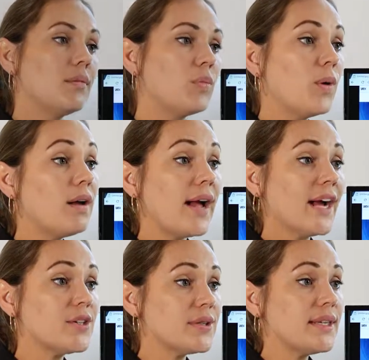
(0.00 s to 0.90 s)
Well,
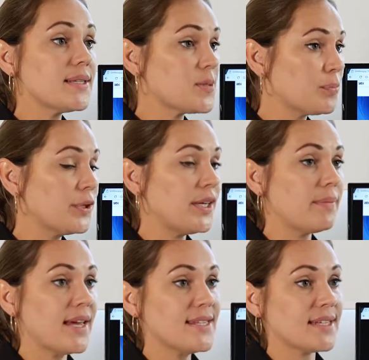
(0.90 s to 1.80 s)
actually, it's pretty
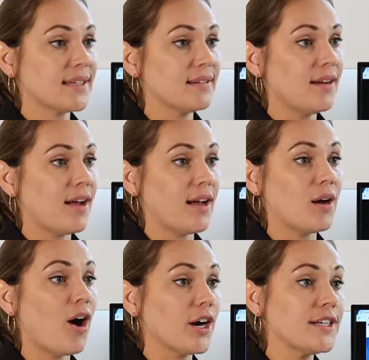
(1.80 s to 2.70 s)
amazing.
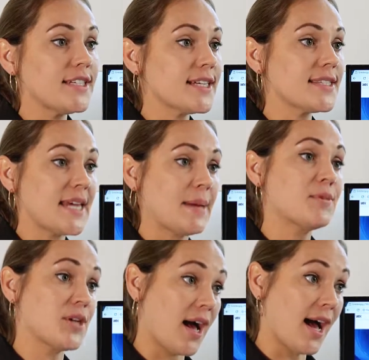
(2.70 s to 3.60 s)
Architects came
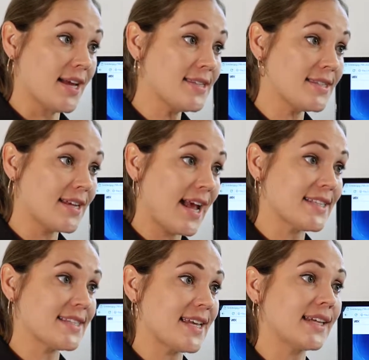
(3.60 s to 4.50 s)
to us
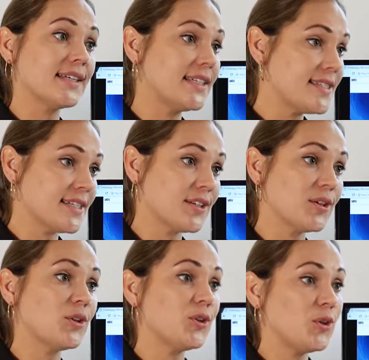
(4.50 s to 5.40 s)
and said, listen,
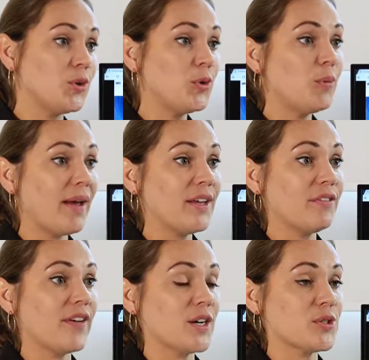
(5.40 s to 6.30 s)
you
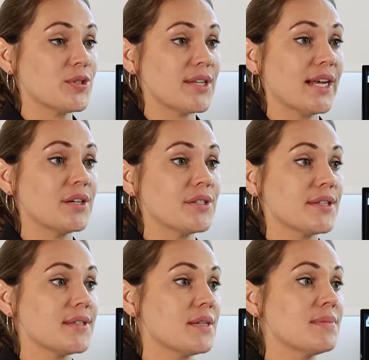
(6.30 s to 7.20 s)
manufacture signage
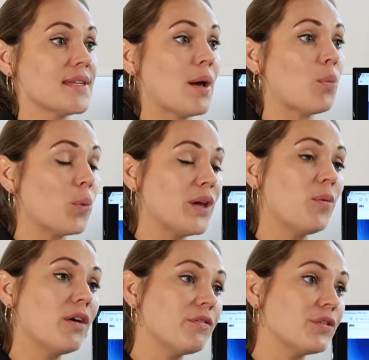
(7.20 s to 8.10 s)
systems and we
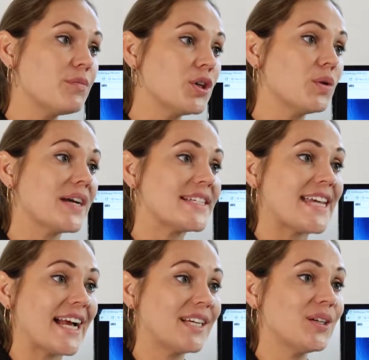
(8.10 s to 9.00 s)
want from you a
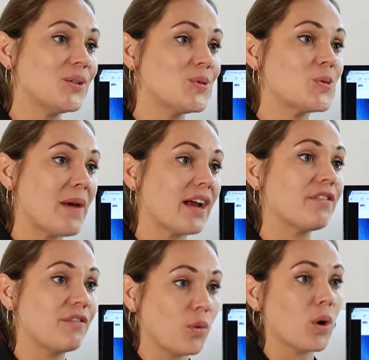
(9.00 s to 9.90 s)
technical spec
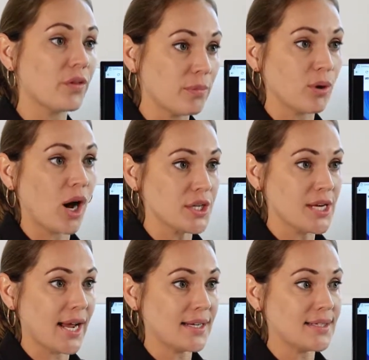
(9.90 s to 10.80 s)
for the
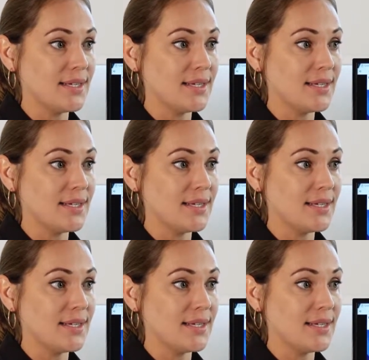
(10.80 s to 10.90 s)
project.